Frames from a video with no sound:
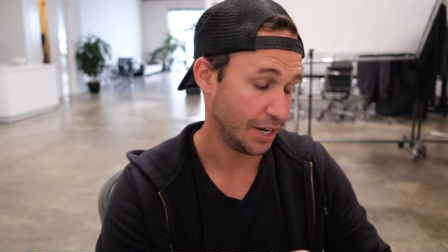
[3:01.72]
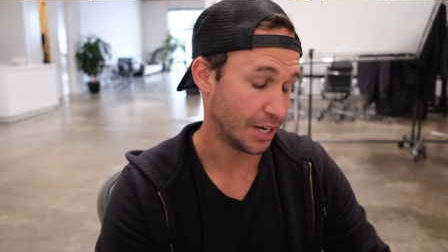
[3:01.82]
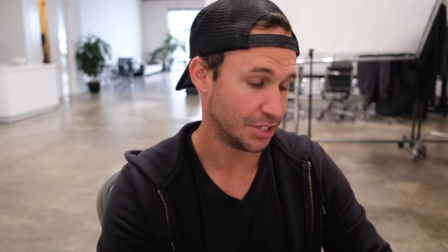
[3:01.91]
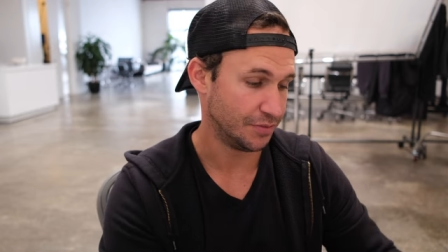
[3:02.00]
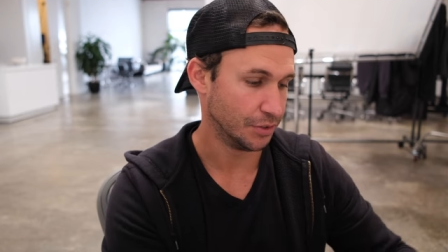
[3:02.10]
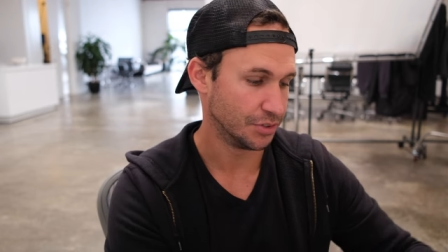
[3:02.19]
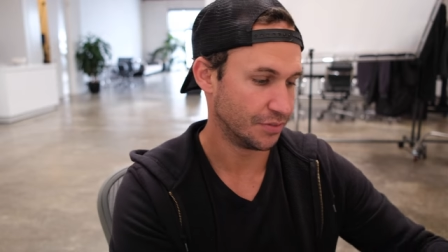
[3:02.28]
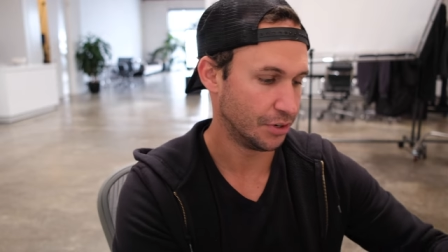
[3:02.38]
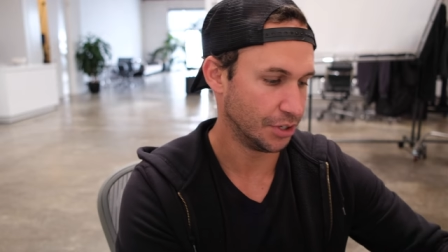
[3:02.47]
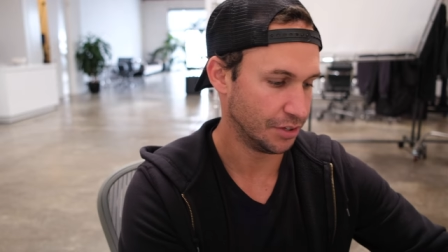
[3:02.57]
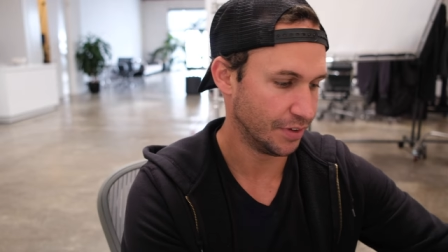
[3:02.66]
it actually feels
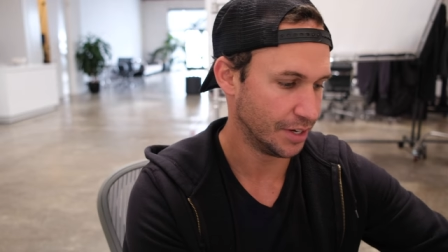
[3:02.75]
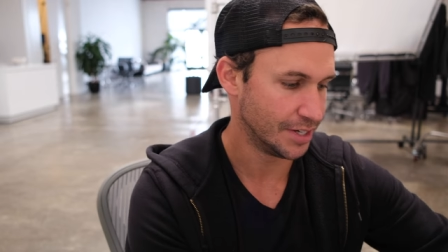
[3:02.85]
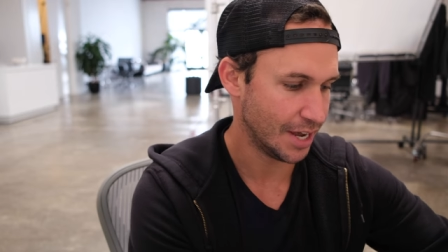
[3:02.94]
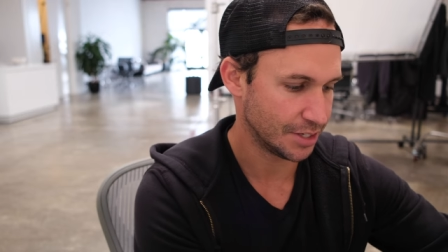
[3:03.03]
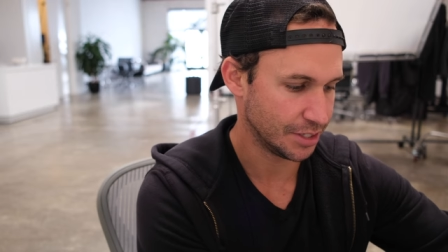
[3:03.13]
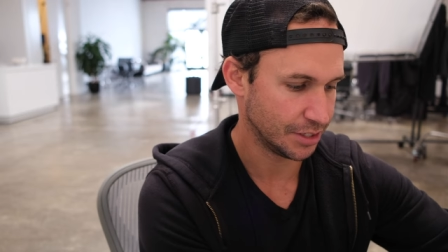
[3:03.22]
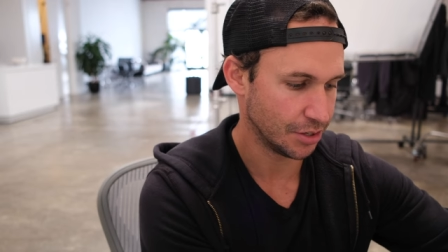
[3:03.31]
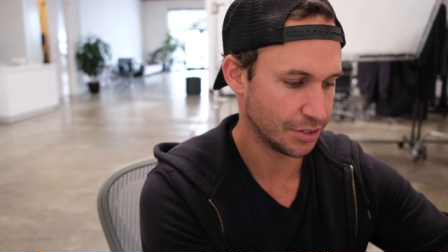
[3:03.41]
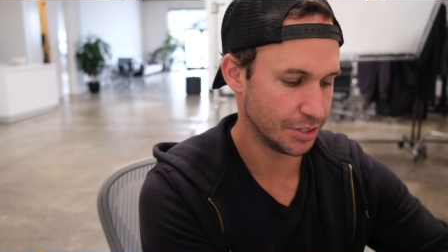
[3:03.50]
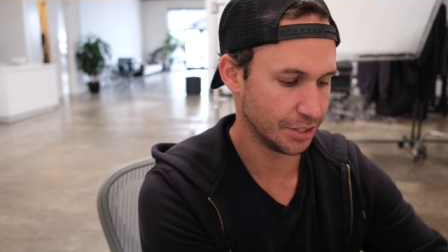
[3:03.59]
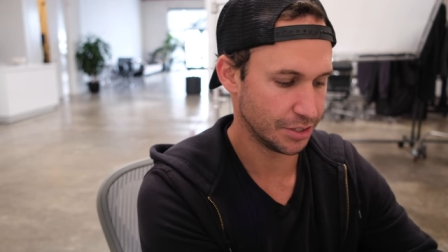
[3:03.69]
really fantastic. The
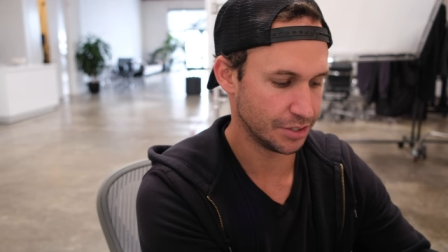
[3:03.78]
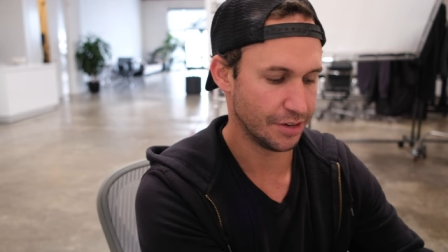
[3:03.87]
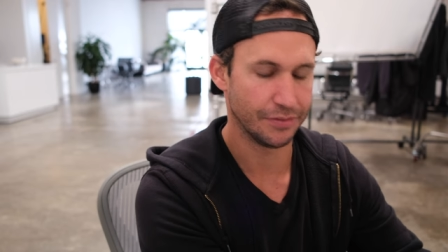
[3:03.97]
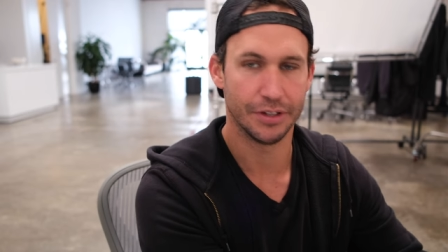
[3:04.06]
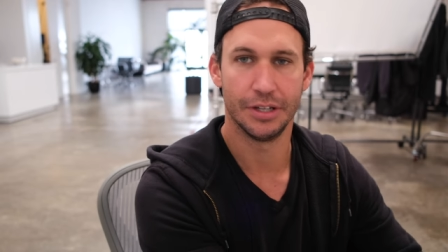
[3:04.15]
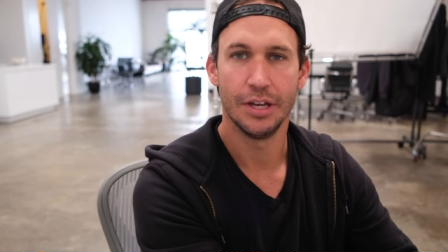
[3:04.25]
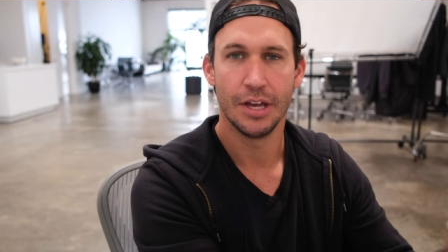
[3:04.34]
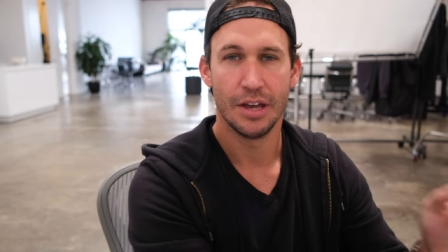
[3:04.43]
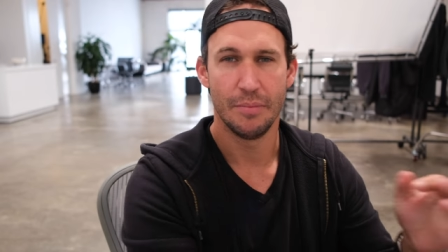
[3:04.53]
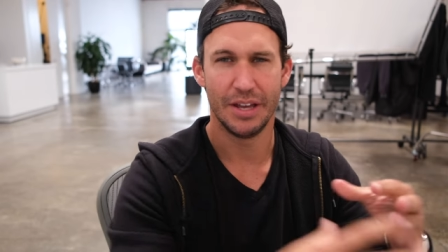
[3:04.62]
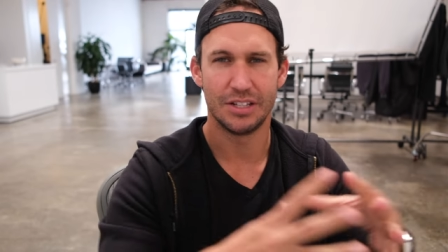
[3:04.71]
R6 is definitely
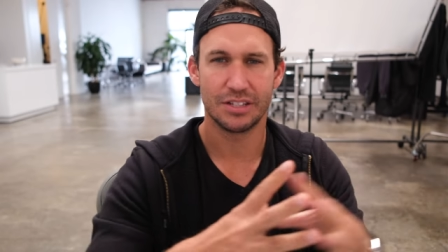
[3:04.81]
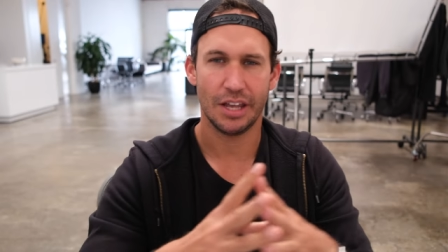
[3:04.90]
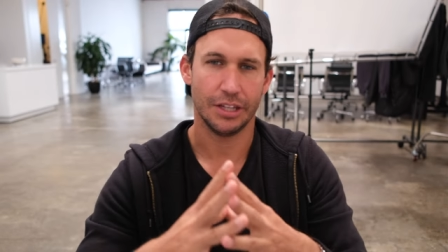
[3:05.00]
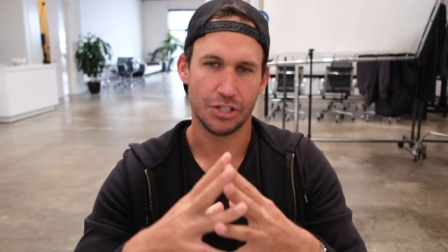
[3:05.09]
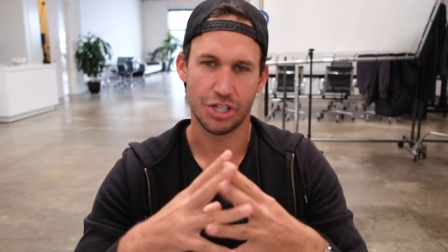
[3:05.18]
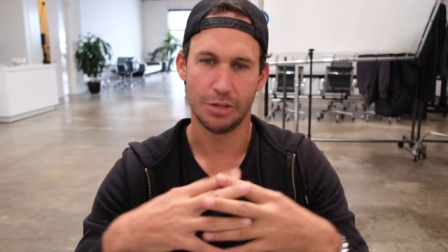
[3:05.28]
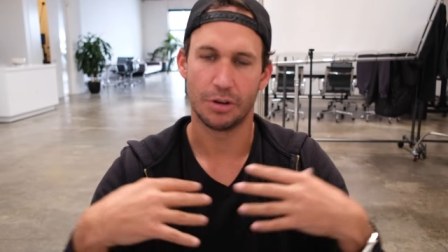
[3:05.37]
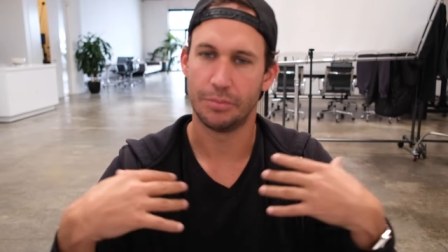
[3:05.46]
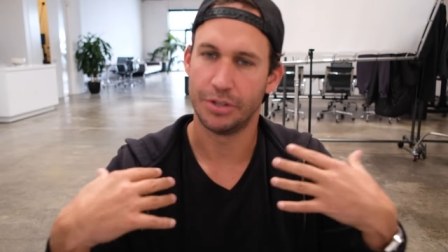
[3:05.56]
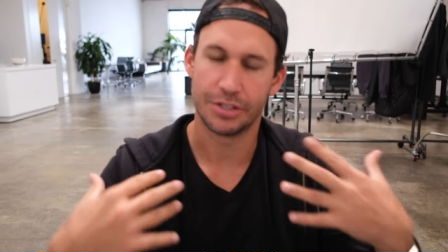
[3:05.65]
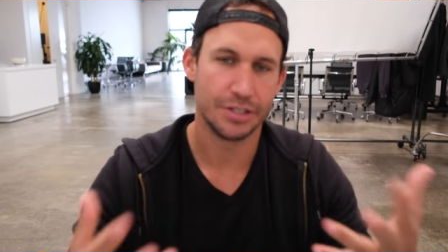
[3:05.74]
made slightly cheaper,
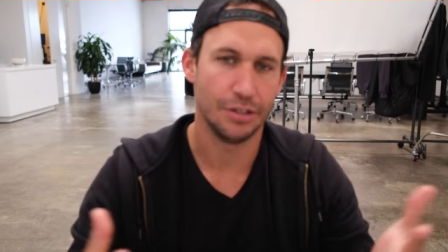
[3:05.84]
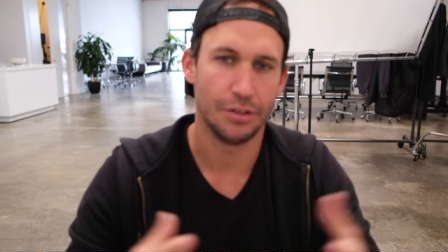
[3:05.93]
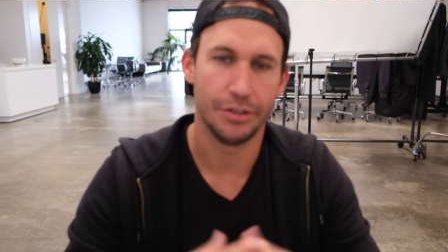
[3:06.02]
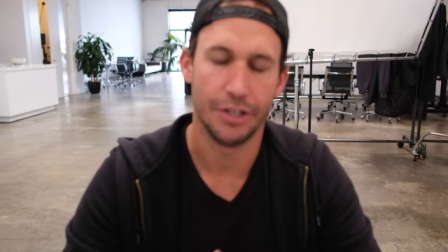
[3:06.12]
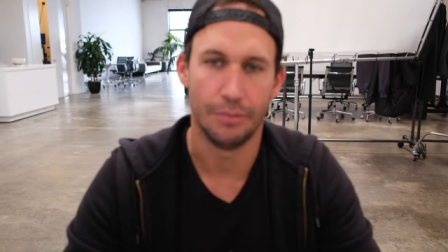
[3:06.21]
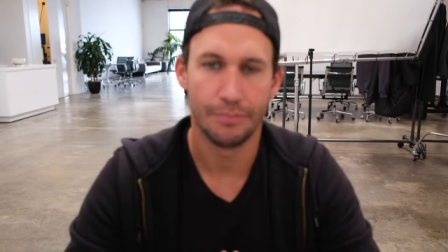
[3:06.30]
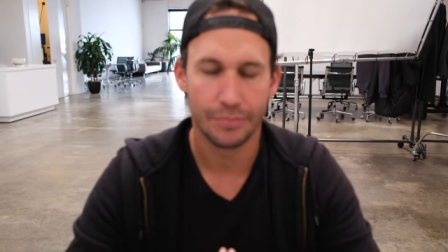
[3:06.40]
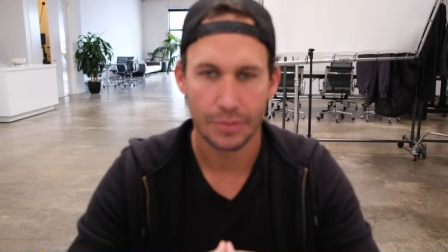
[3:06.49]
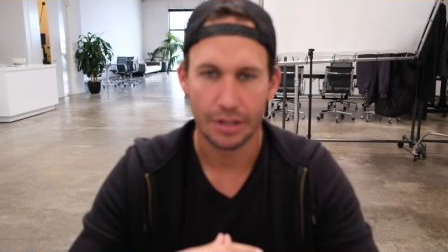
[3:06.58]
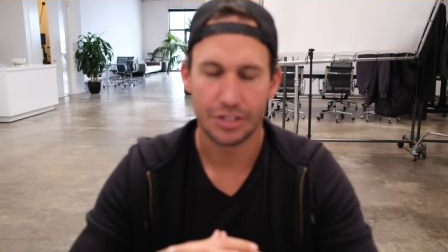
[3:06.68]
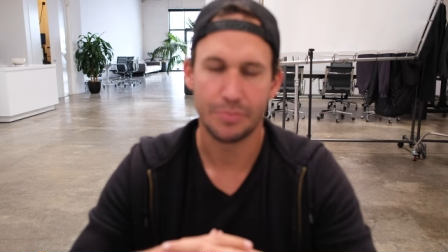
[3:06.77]
but still, you know,
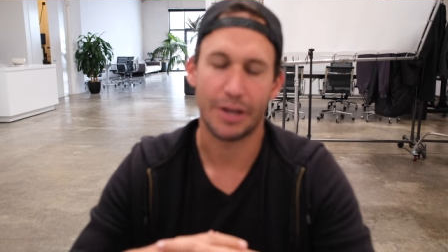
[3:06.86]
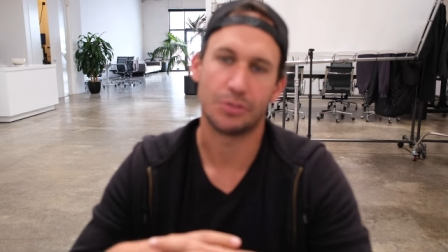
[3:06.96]
specs